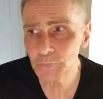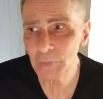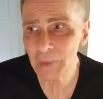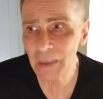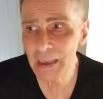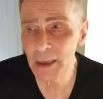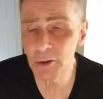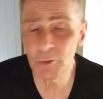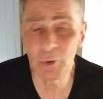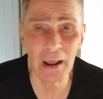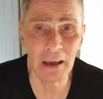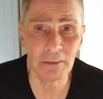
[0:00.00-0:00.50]

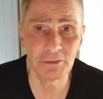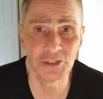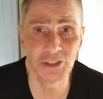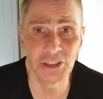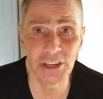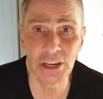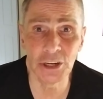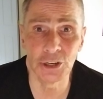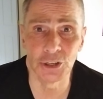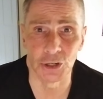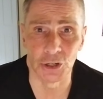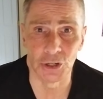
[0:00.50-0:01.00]
He would have
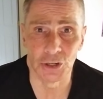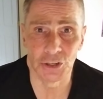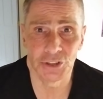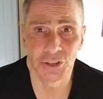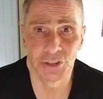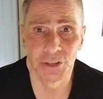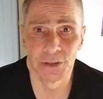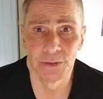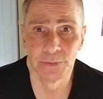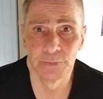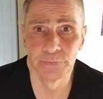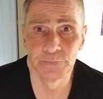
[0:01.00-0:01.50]

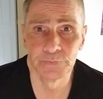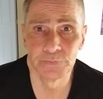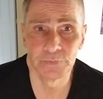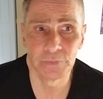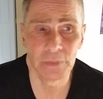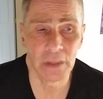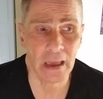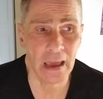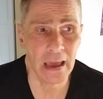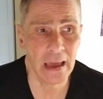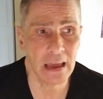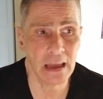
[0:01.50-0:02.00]
seizures,
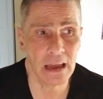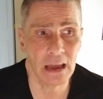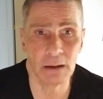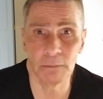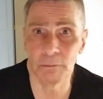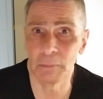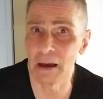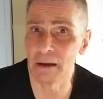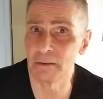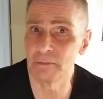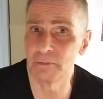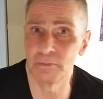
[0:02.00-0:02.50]
and
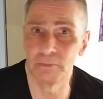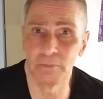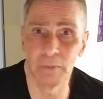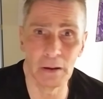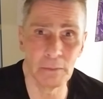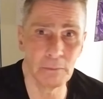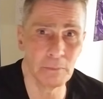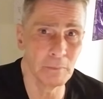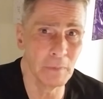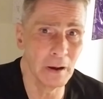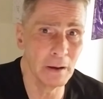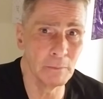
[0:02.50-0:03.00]
my
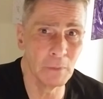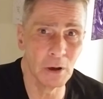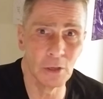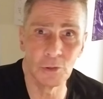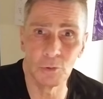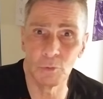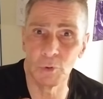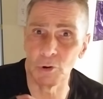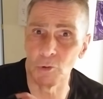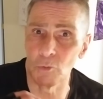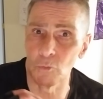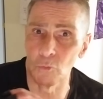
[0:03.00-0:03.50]

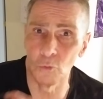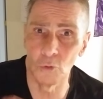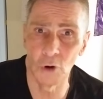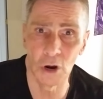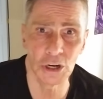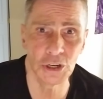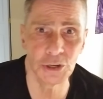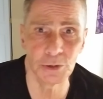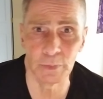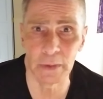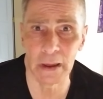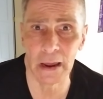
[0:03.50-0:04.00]
mother would
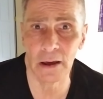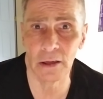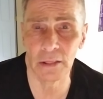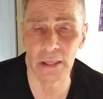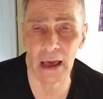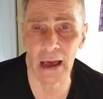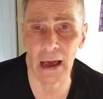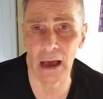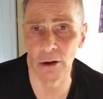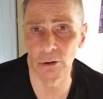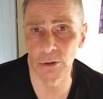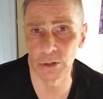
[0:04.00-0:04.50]
rush me out of the
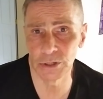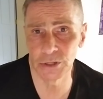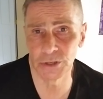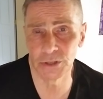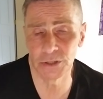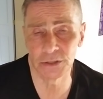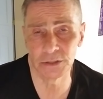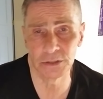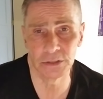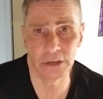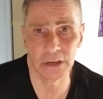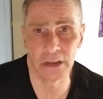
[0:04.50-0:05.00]

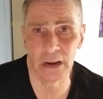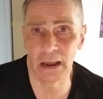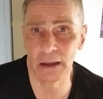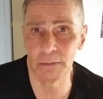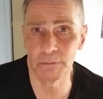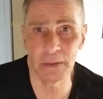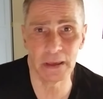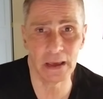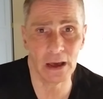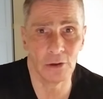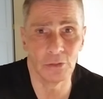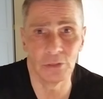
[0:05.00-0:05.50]
house, and
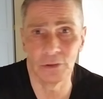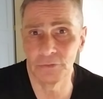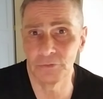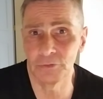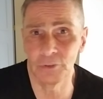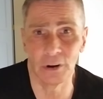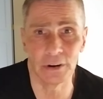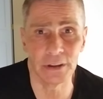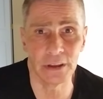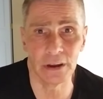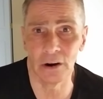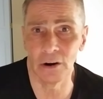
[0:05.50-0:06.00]
I'd be out in the
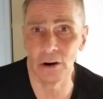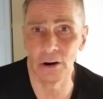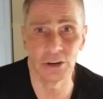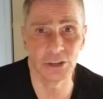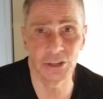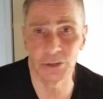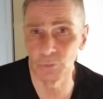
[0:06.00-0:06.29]
front yard.